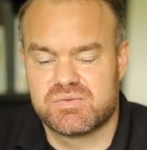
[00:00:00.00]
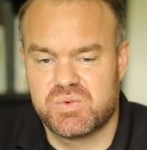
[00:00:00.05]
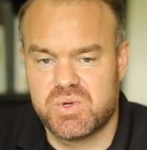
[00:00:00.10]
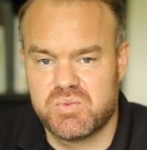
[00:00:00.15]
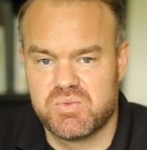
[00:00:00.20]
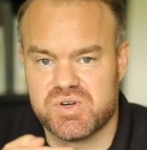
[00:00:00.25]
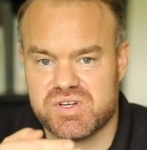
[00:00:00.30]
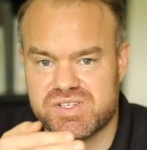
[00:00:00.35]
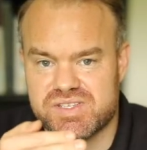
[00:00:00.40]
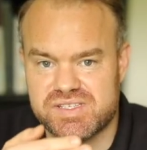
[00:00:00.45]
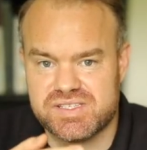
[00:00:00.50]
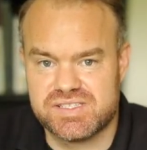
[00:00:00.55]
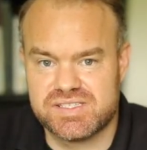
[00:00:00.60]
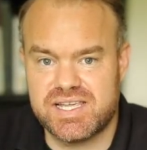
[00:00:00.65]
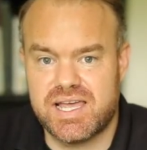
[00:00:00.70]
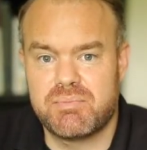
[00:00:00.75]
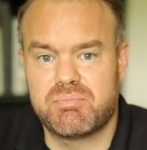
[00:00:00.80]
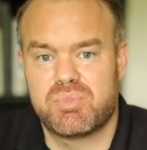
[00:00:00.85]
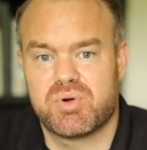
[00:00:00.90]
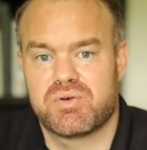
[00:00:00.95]
We were
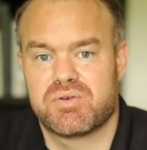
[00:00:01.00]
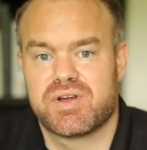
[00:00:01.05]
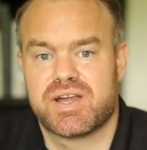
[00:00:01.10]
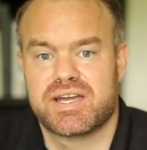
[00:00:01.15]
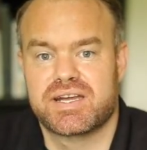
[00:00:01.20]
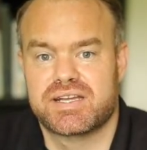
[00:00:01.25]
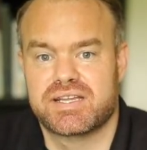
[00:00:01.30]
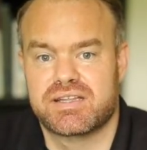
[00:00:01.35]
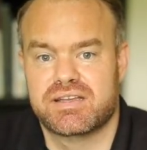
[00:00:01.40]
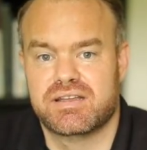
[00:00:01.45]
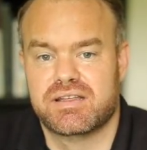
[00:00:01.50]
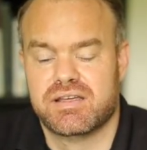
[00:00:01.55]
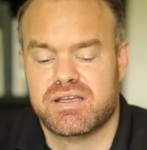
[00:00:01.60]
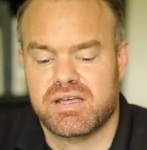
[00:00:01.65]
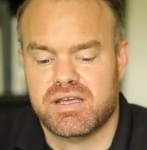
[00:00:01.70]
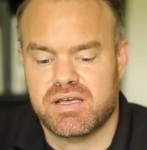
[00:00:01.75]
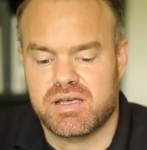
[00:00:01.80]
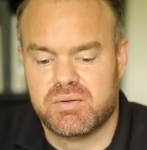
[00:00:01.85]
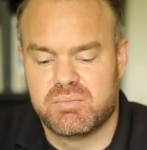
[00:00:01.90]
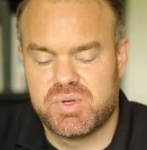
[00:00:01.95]
separated
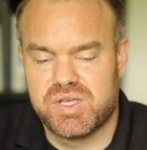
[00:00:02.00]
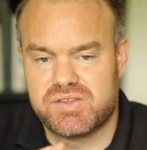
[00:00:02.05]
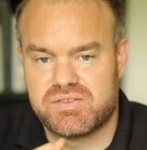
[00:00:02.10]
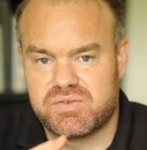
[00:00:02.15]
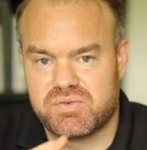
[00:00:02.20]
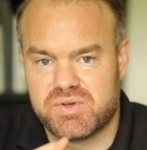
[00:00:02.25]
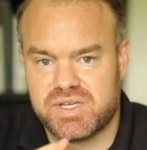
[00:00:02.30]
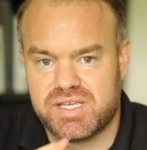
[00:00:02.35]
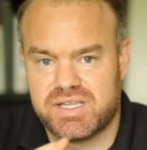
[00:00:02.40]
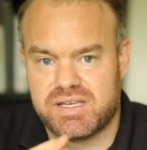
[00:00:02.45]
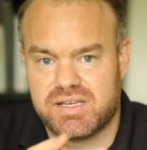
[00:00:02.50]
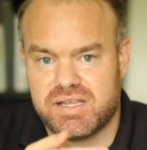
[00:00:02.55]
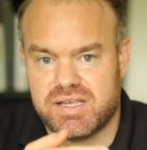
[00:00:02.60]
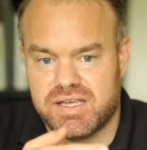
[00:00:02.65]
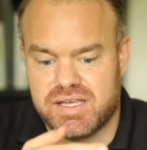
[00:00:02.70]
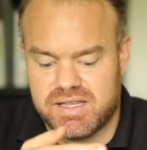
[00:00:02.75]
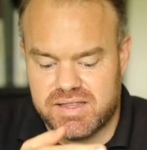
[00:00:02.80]
between